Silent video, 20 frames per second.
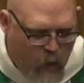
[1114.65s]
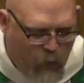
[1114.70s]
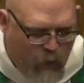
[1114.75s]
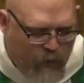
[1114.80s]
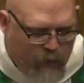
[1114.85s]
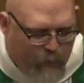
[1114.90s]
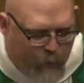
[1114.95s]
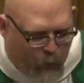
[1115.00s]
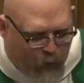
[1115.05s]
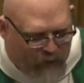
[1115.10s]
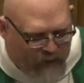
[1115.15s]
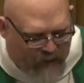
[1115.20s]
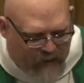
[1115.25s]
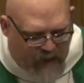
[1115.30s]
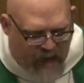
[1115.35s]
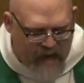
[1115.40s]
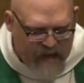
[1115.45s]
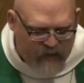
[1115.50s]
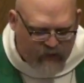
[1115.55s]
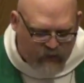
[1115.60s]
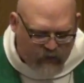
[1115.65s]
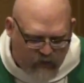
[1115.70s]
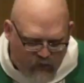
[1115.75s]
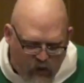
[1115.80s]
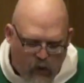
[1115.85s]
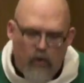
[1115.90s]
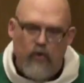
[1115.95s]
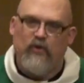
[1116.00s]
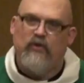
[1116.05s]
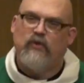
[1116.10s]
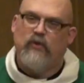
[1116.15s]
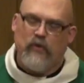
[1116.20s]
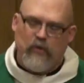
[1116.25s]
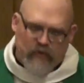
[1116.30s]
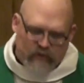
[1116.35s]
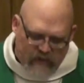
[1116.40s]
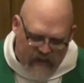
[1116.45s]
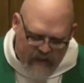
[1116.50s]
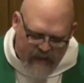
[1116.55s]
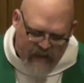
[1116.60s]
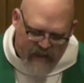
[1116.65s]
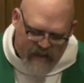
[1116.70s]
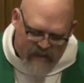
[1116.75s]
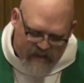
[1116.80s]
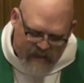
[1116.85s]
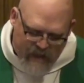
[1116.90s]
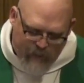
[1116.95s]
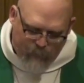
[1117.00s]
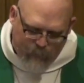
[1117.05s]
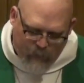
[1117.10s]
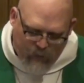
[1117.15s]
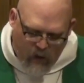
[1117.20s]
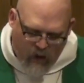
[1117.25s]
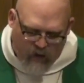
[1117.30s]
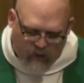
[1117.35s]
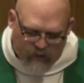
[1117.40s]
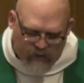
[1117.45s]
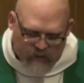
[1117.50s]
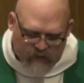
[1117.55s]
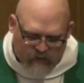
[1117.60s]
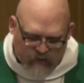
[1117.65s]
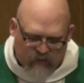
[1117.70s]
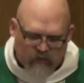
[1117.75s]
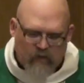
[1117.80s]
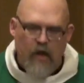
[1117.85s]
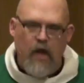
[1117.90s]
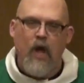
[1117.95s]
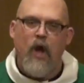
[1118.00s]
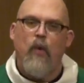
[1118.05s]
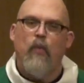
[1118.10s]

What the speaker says: when we bring light to those who sit in deep darkness,